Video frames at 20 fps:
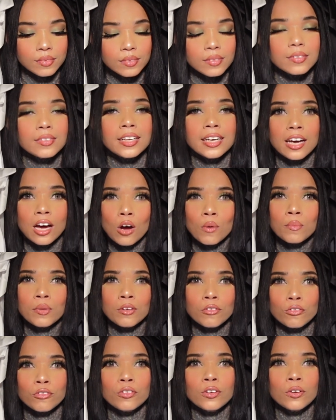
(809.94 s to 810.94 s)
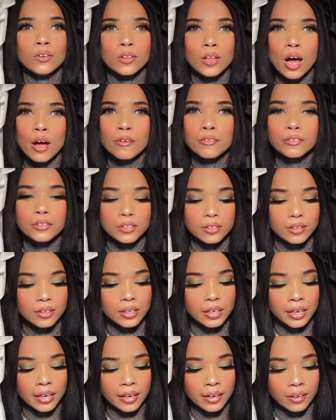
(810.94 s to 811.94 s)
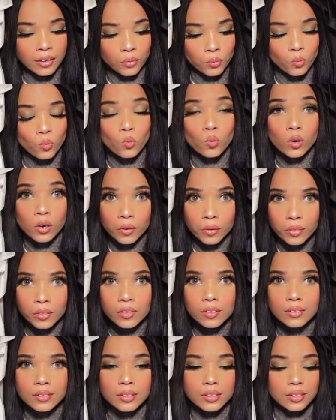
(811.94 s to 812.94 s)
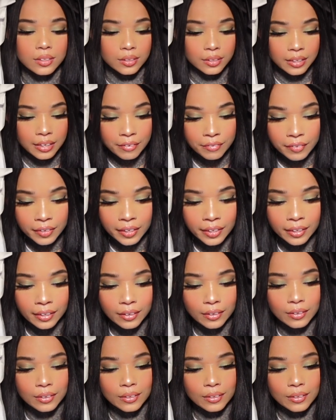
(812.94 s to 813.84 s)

they help me feel loved and worth living.